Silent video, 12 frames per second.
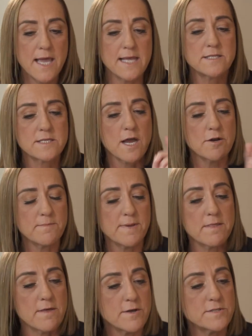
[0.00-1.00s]
it's going to be
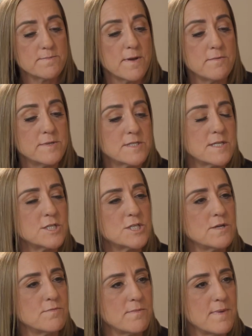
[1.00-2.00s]
those moments that
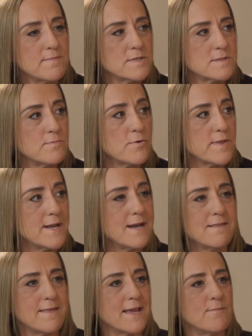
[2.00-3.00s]
she remembers more than
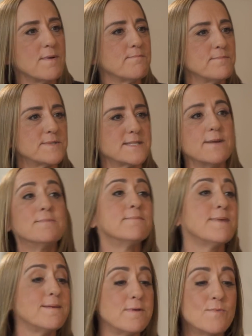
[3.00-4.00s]
anything. And when someone
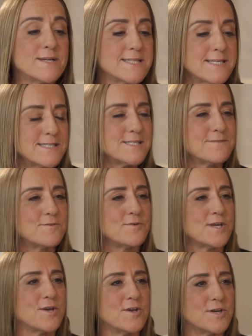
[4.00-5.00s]
maybe one day is
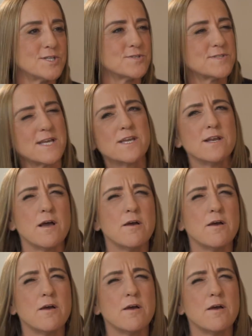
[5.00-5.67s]
interviewing her, she'll say,